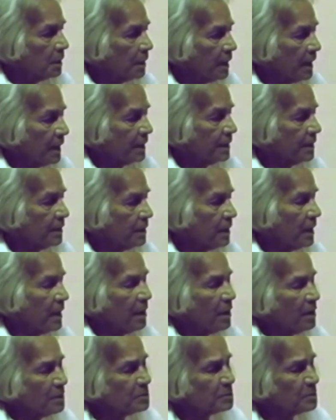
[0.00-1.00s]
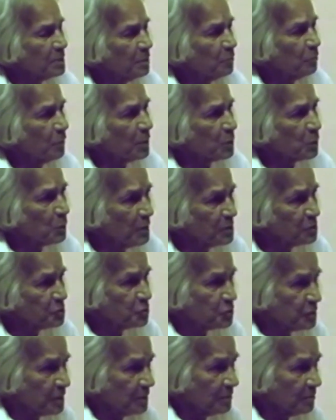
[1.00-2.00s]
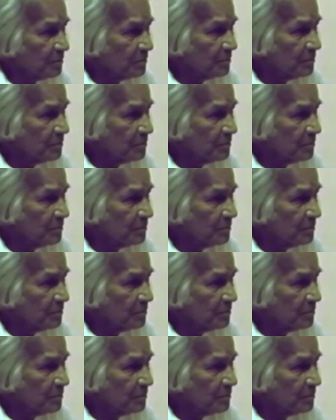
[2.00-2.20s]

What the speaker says: And I asked him one question.